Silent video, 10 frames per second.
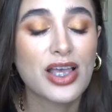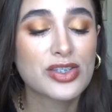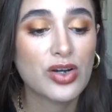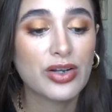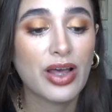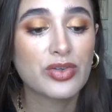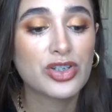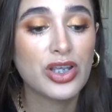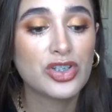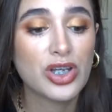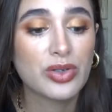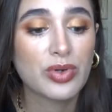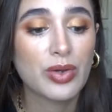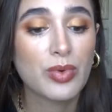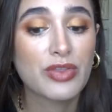I started out in
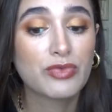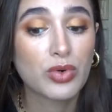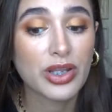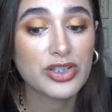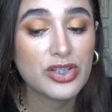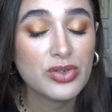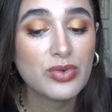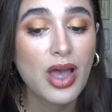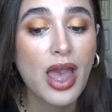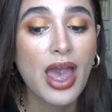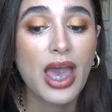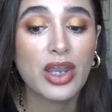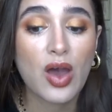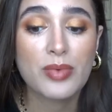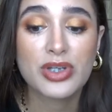January with 42
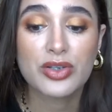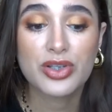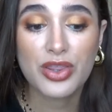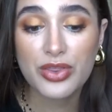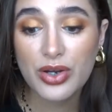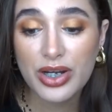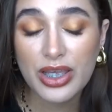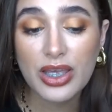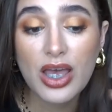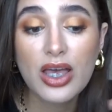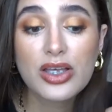and now I'm down to 30.